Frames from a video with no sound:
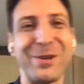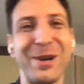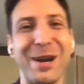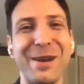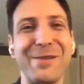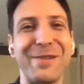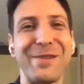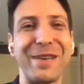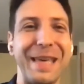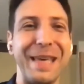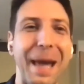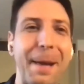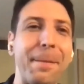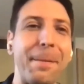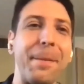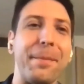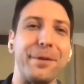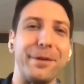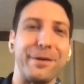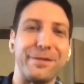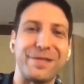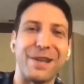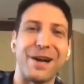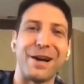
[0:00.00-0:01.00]
You're not even
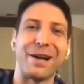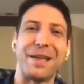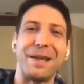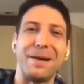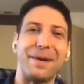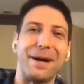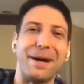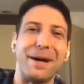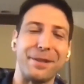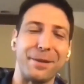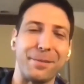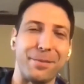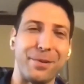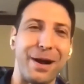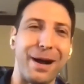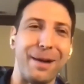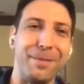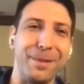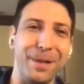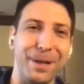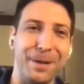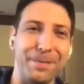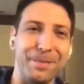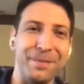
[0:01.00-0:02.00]
capable of talking about the
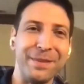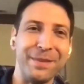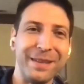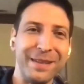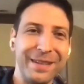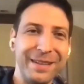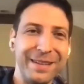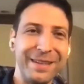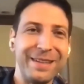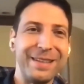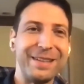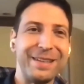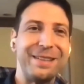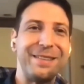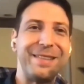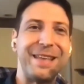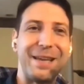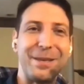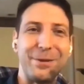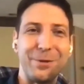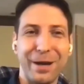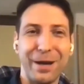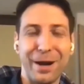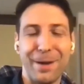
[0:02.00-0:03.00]
problem
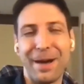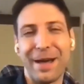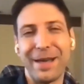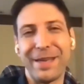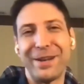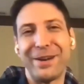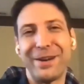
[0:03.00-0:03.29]
that you care about.